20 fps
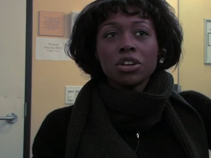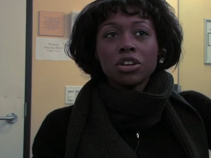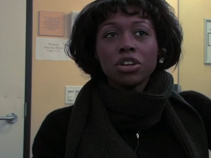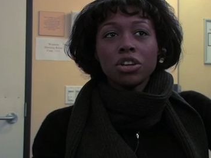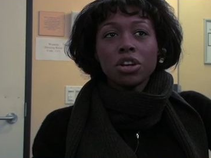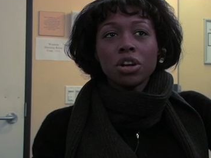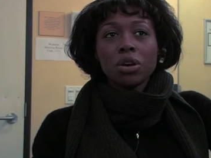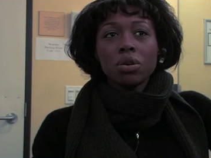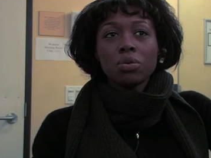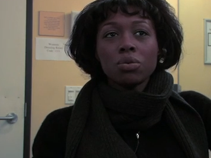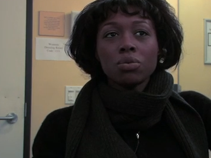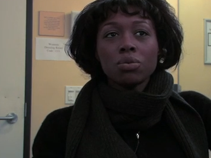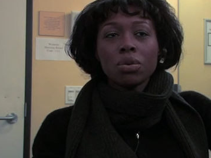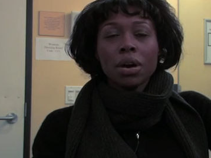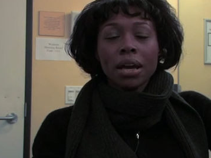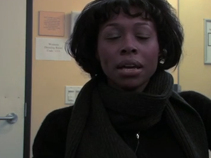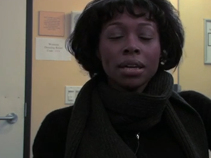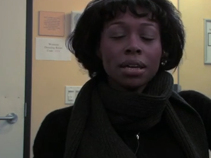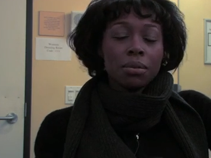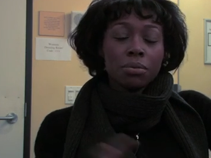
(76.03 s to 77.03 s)
you know,
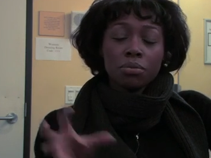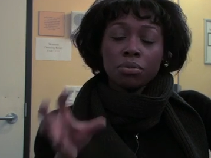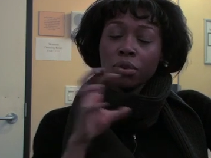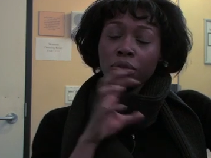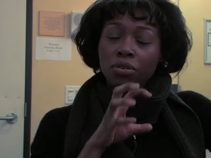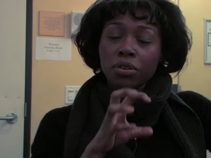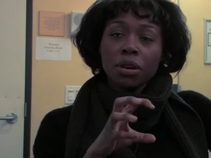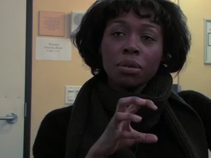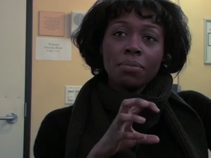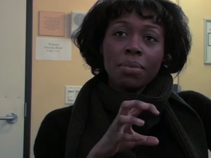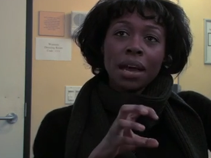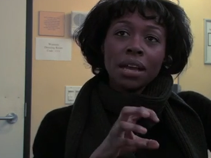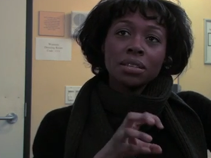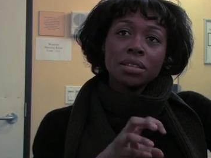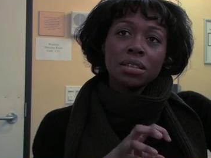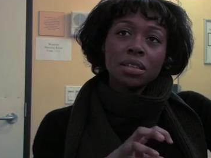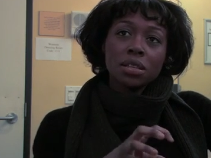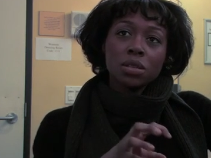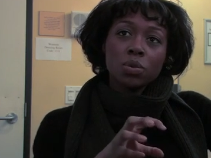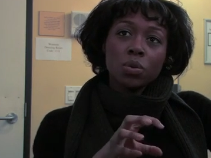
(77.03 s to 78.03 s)
I keep referring back
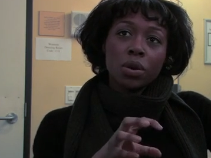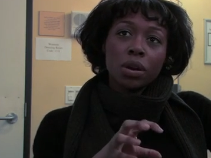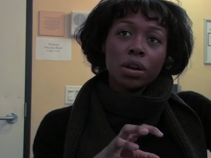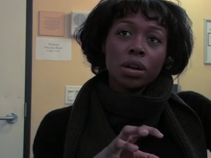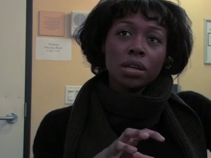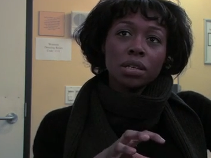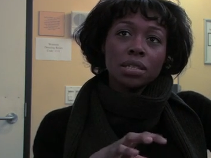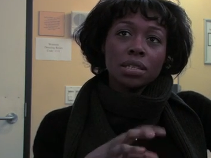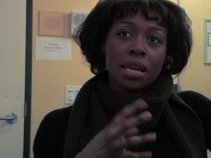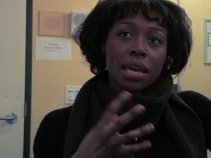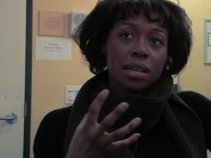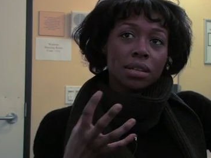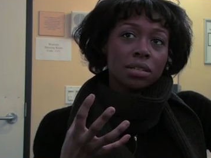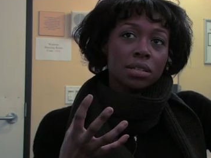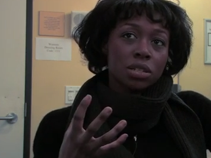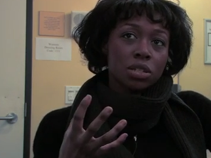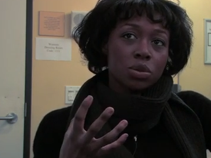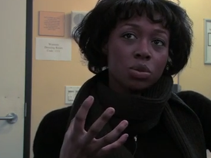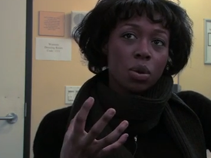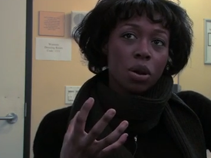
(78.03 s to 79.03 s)
to this, where a 10
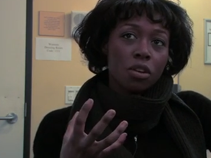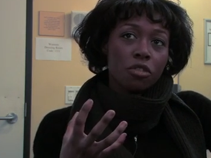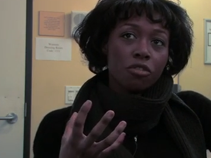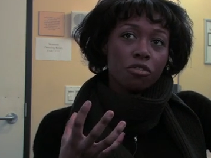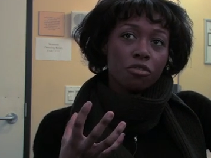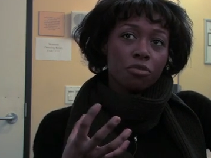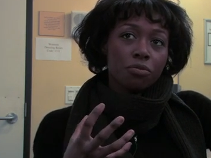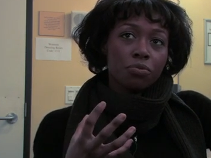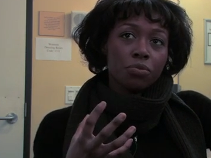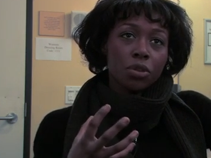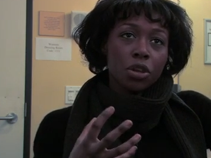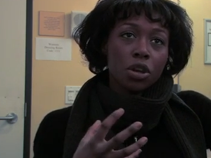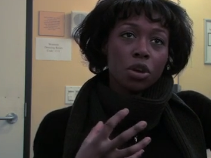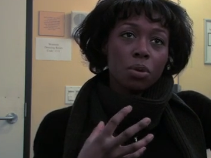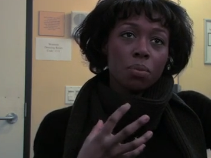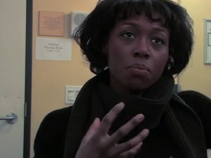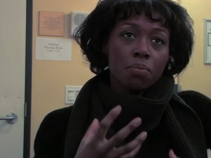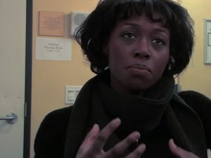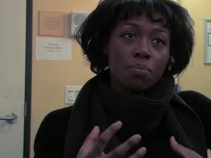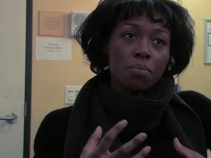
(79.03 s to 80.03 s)
to 12, you
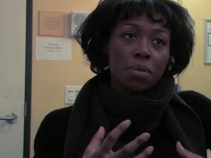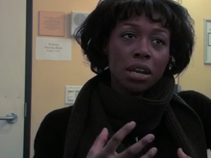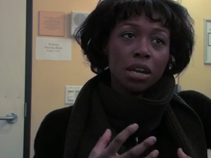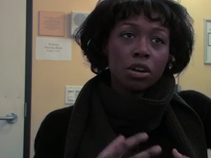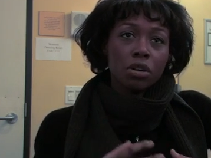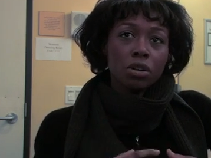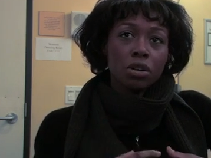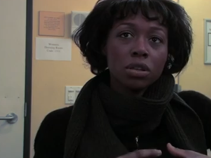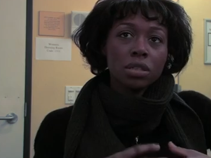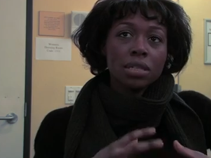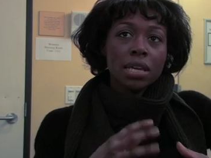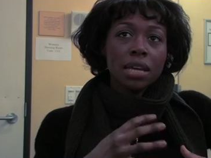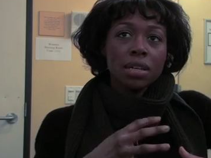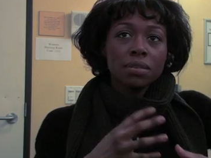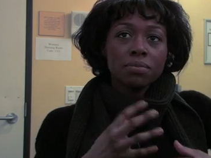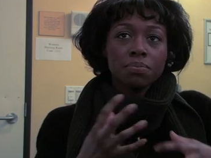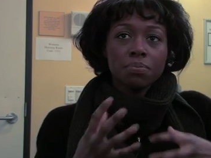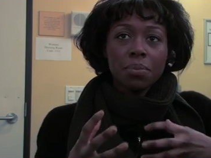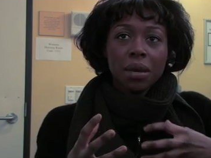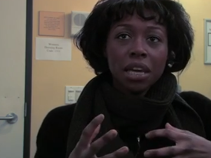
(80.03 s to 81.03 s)
know, minute or a
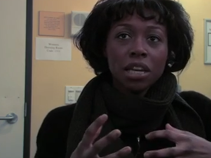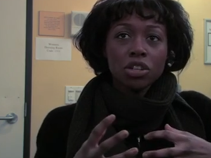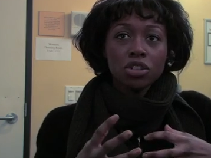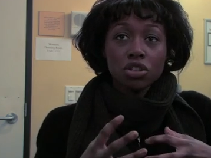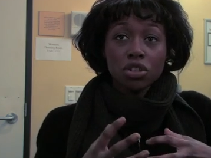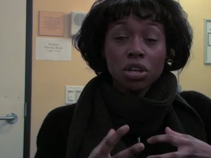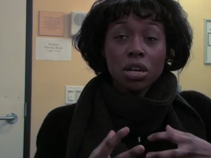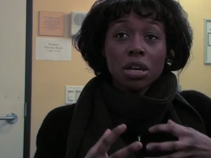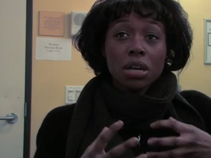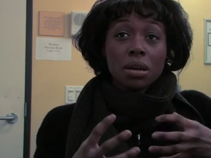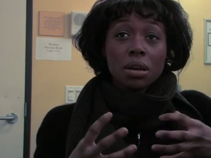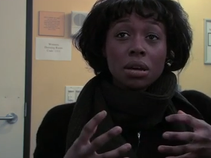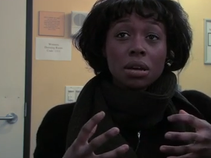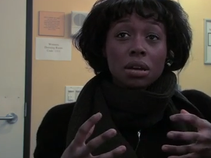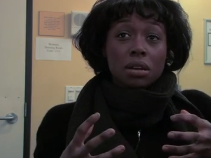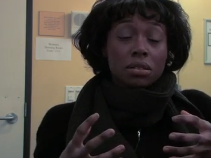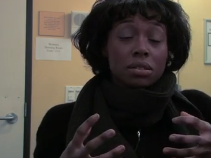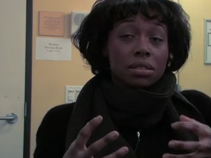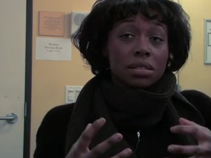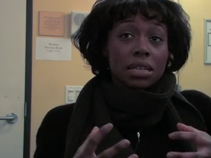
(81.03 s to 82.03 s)
10-page
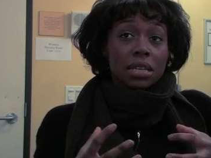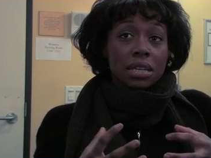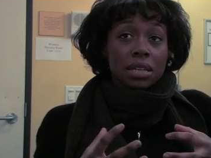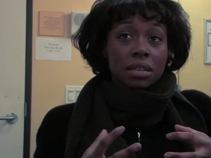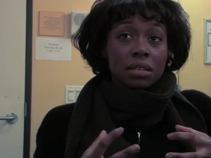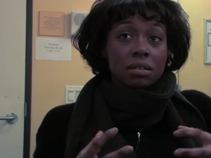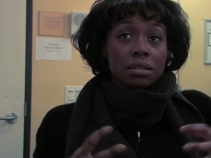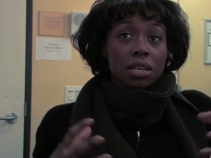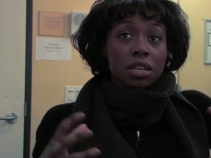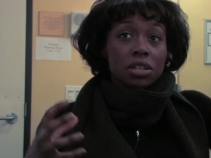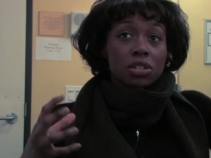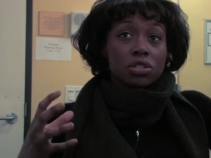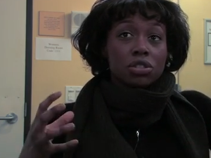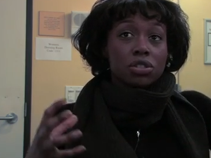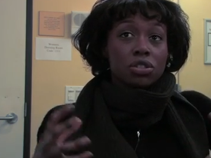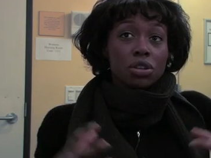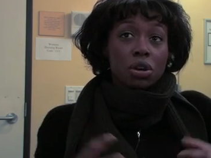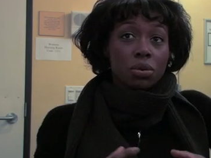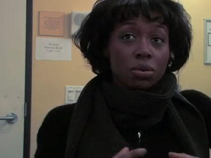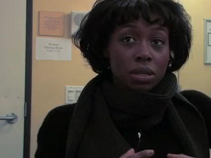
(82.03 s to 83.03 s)
scene is
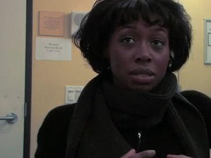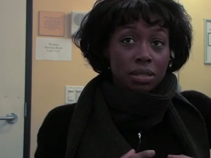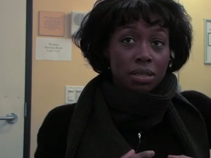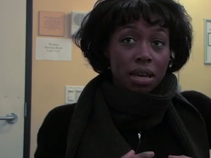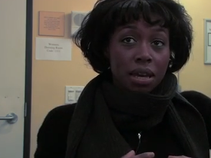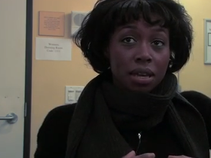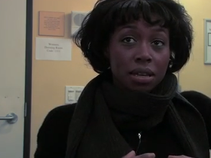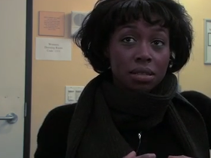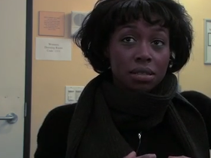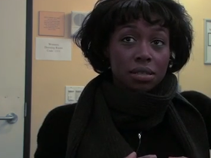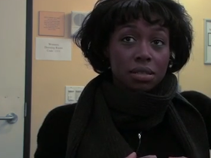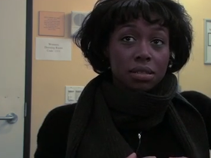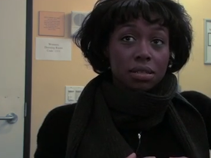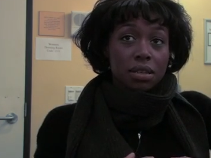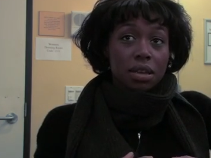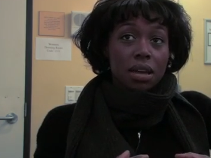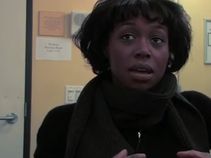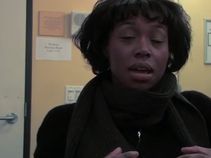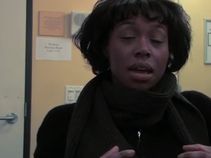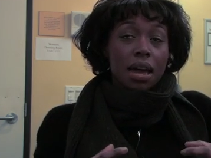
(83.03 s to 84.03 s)
so intense